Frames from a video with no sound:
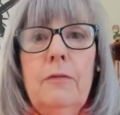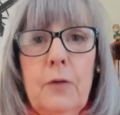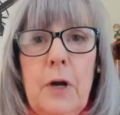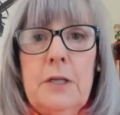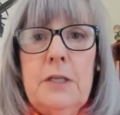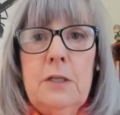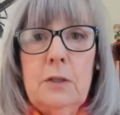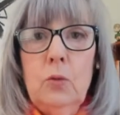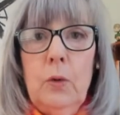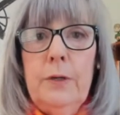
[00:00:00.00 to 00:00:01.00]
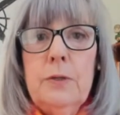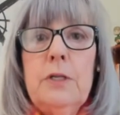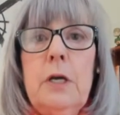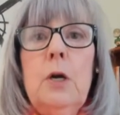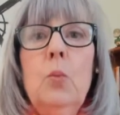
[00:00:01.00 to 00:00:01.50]
for us as lawyers
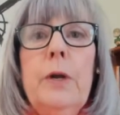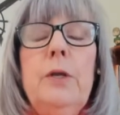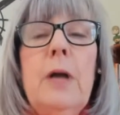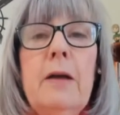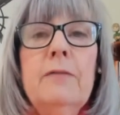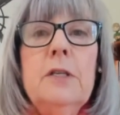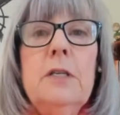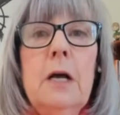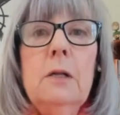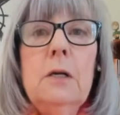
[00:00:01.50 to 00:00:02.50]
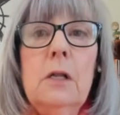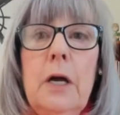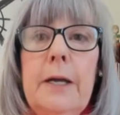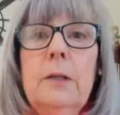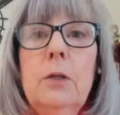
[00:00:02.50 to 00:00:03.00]
when you have to tell a
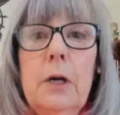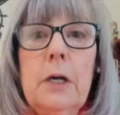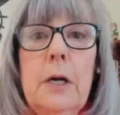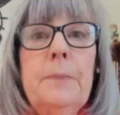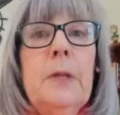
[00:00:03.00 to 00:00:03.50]
client, look,